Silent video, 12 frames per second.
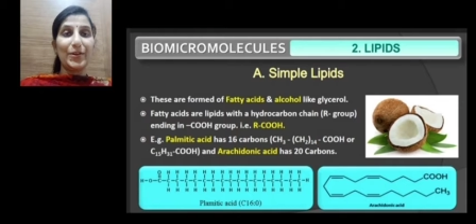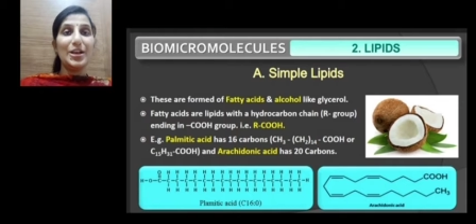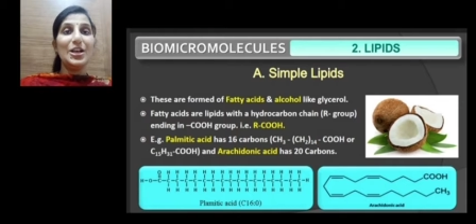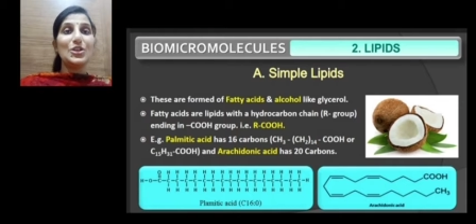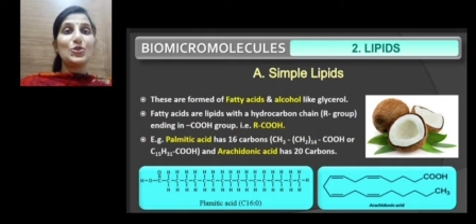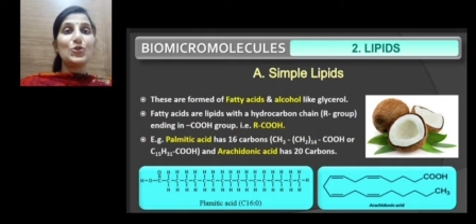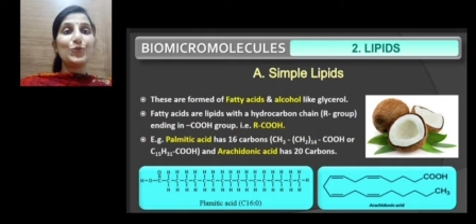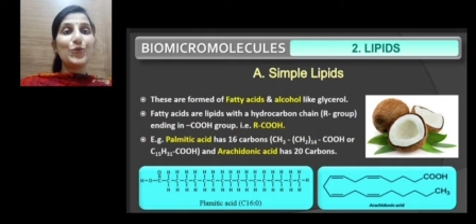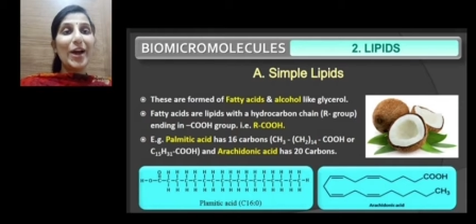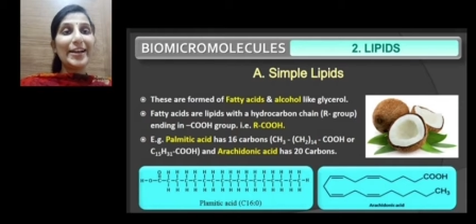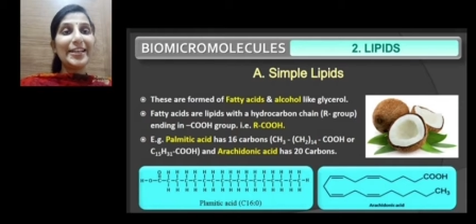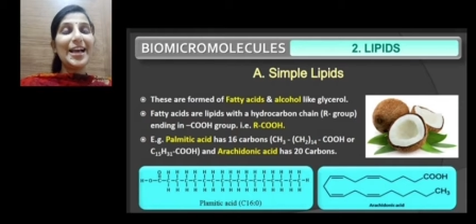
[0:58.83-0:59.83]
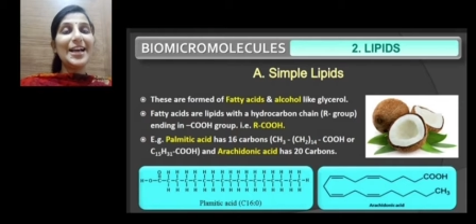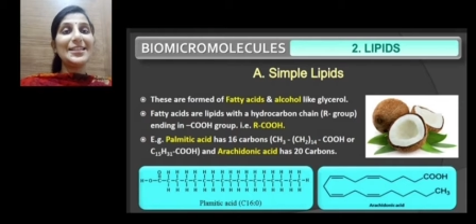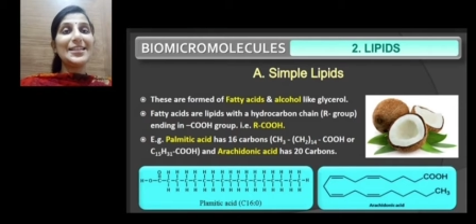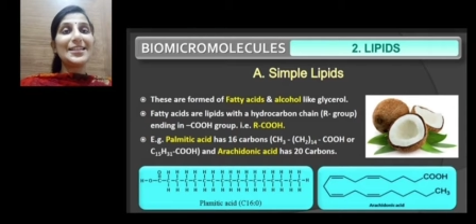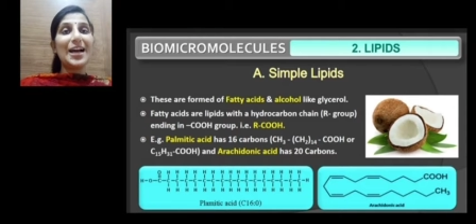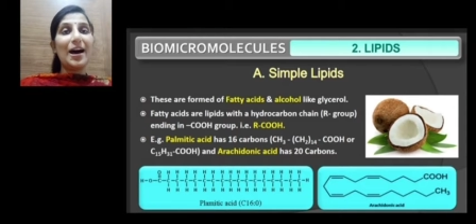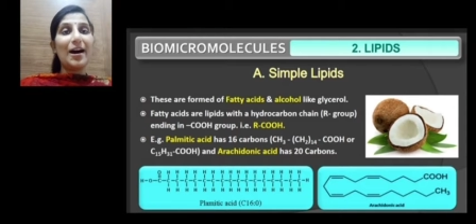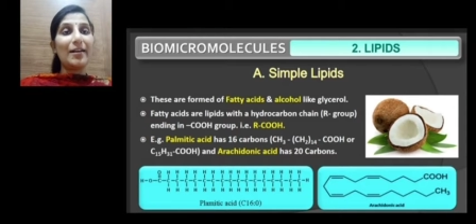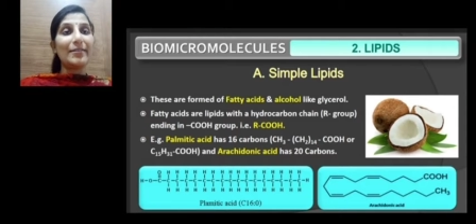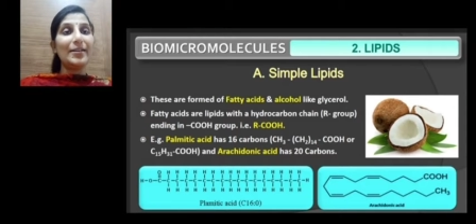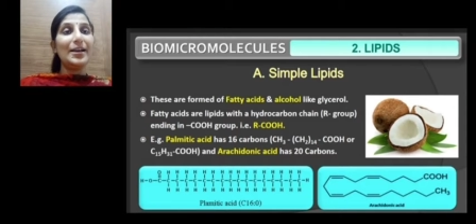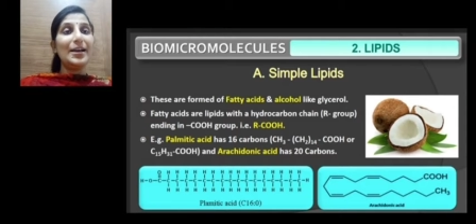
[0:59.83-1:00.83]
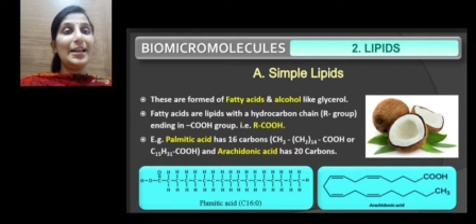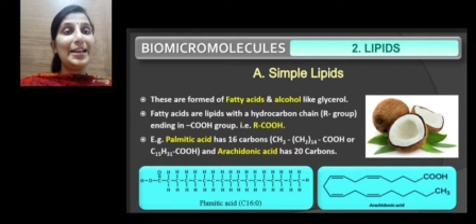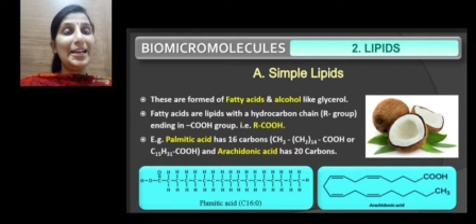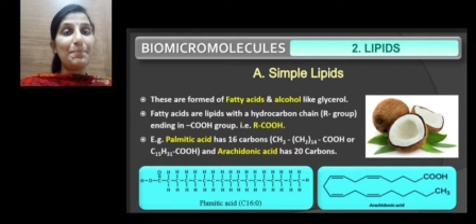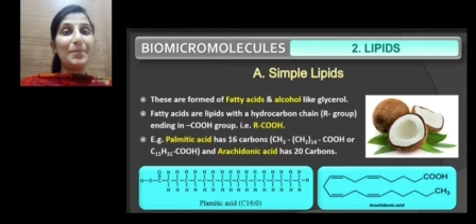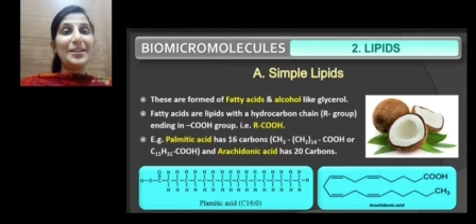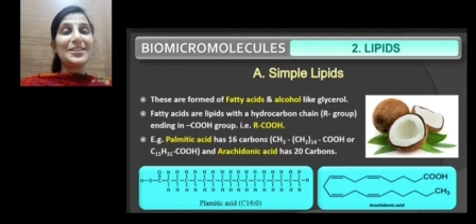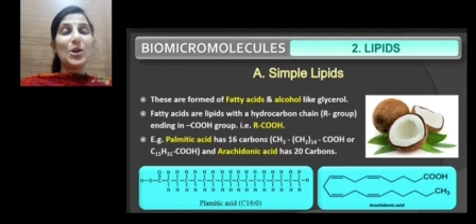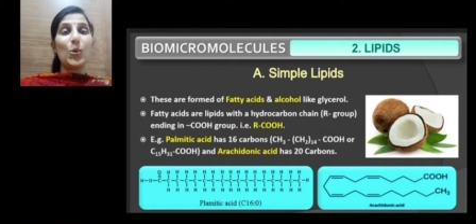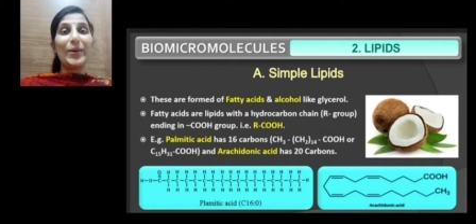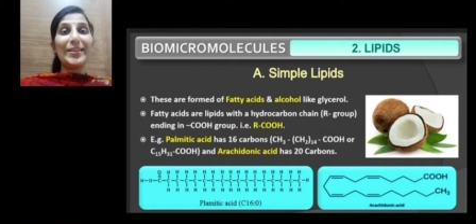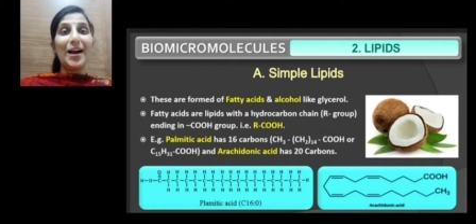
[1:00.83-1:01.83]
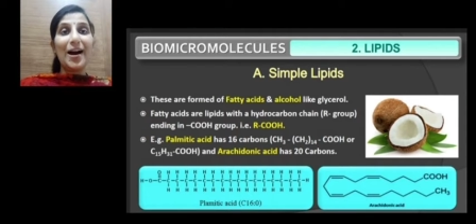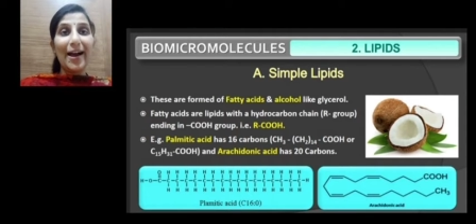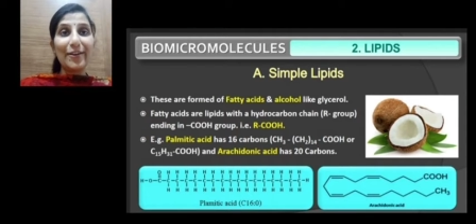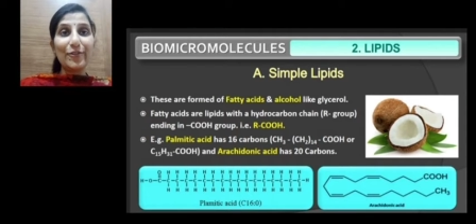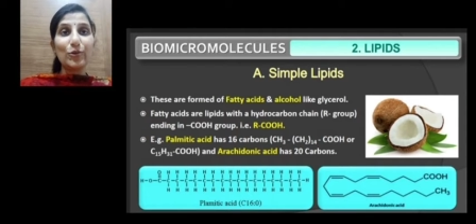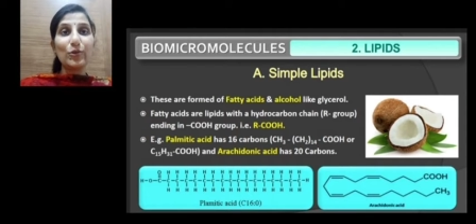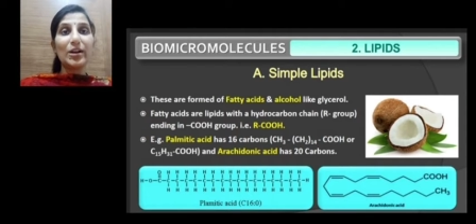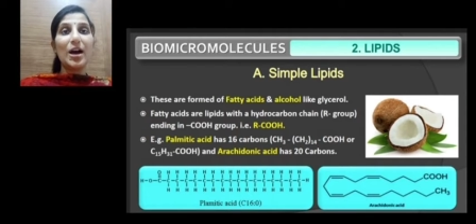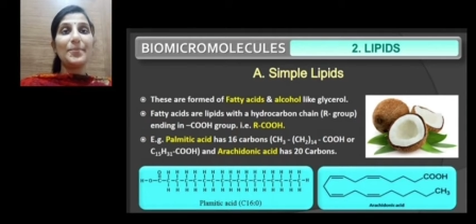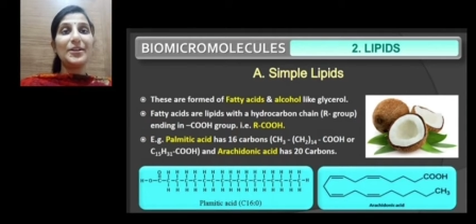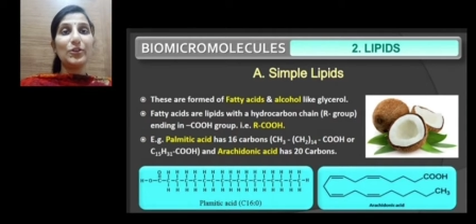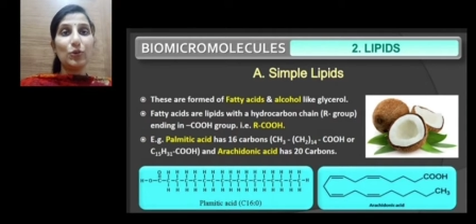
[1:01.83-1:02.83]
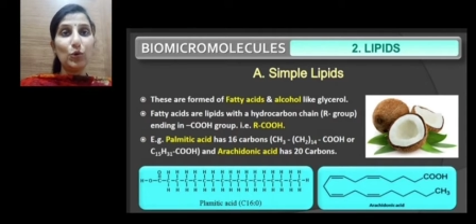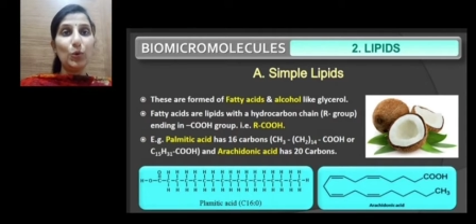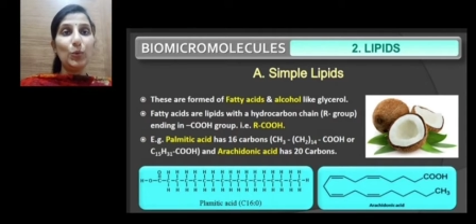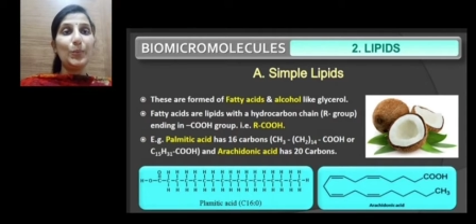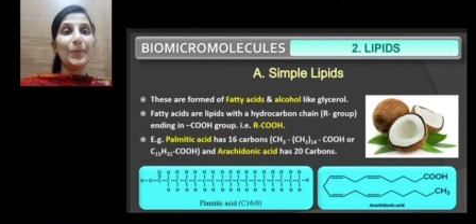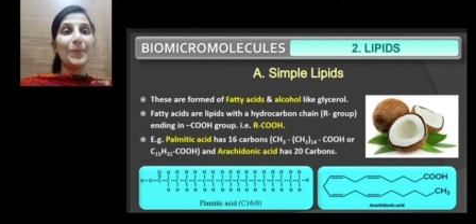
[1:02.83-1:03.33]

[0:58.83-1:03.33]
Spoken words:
So fatty acids are lipids with a hydrocarbon group,